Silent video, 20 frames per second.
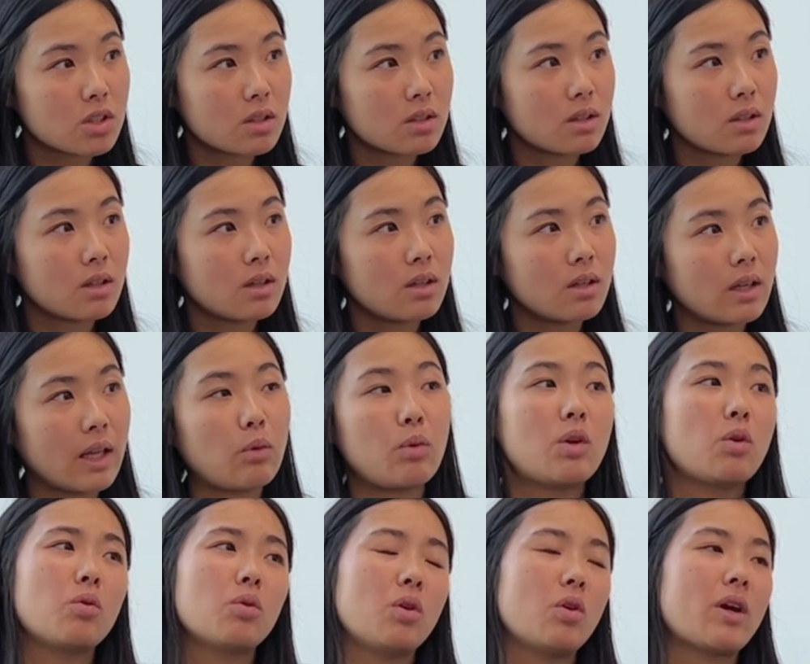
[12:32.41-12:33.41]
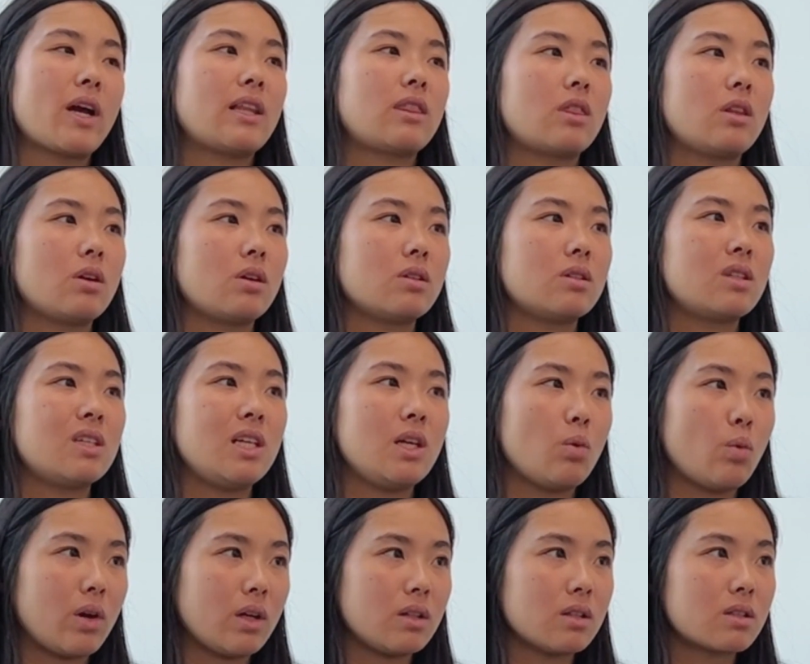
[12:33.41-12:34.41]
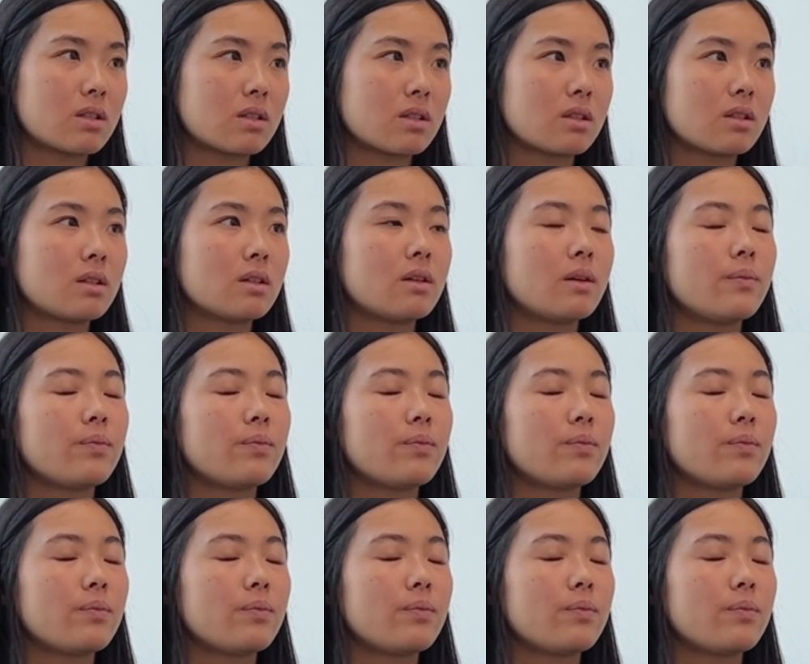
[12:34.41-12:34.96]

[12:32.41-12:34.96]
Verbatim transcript: Mm-hmm. Like we don't look at their T1s. Mm.